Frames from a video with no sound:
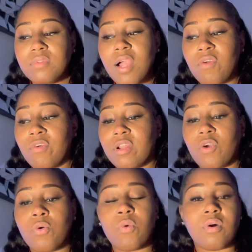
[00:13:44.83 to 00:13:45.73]
I read a
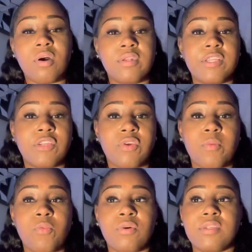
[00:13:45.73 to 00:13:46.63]
quote on
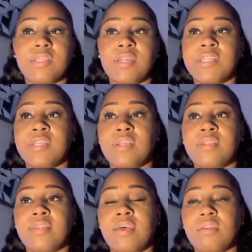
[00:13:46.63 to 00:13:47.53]
Instagram once that
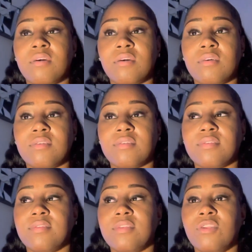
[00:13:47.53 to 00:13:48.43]
said that,
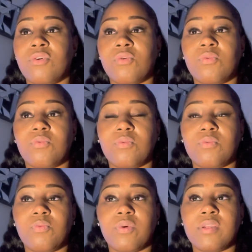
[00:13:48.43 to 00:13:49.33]
you know,
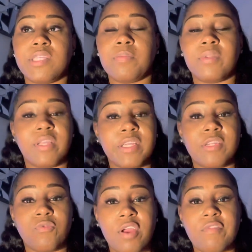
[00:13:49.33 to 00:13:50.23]
when something
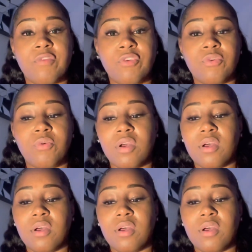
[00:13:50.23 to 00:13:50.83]
isn't right for you,